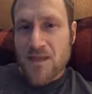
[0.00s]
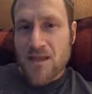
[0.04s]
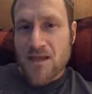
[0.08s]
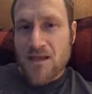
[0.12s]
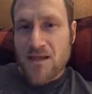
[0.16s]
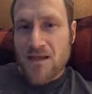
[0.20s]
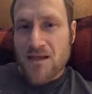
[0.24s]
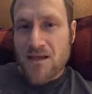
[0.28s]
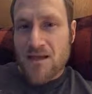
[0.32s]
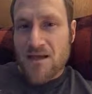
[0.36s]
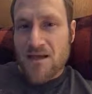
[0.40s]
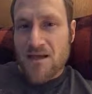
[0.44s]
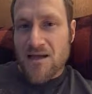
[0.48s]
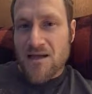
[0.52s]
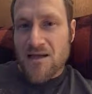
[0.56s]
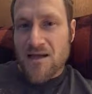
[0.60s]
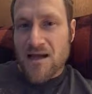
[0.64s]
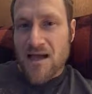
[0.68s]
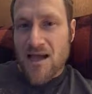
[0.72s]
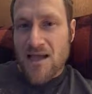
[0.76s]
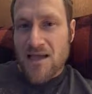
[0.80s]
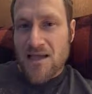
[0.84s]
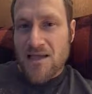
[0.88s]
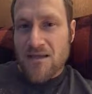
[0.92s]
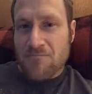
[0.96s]
and
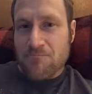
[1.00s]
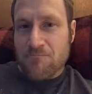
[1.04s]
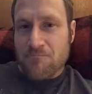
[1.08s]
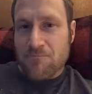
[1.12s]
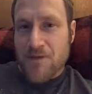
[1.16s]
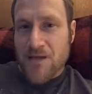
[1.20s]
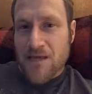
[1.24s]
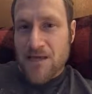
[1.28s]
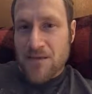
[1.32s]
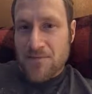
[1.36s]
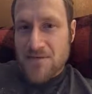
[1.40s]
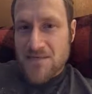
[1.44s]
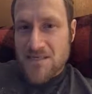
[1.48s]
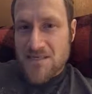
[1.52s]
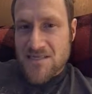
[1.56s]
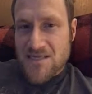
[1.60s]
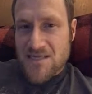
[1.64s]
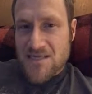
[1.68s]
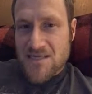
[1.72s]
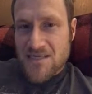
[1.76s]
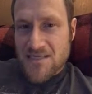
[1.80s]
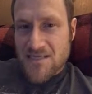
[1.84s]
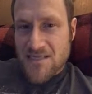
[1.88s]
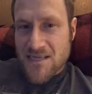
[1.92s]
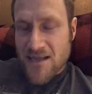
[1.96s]
I
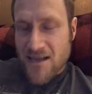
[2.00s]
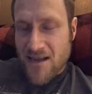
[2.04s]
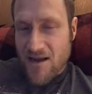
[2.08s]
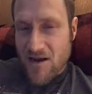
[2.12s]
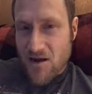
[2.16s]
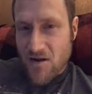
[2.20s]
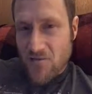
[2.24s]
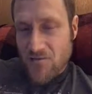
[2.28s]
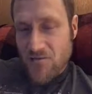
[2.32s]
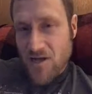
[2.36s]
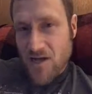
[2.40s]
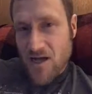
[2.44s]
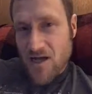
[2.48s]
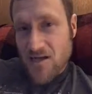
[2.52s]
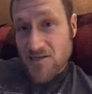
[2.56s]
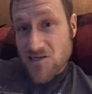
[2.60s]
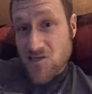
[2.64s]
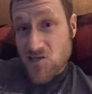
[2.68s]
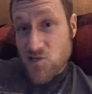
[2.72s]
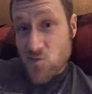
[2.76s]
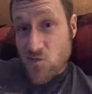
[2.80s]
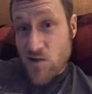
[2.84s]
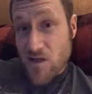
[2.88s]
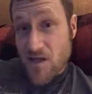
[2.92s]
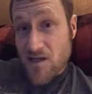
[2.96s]
babysit and take care of
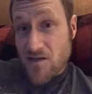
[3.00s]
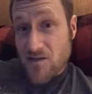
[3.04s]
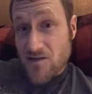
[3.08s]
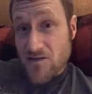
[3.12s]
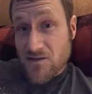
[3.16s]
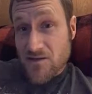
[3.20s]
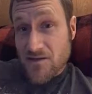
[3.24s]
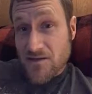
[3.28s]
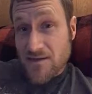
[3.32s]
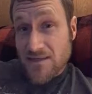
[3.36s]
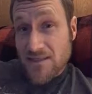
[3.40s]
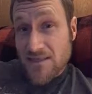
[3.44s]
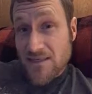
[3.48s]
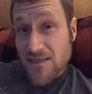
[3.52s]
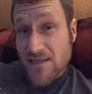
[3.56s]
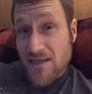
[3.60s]
dogs as well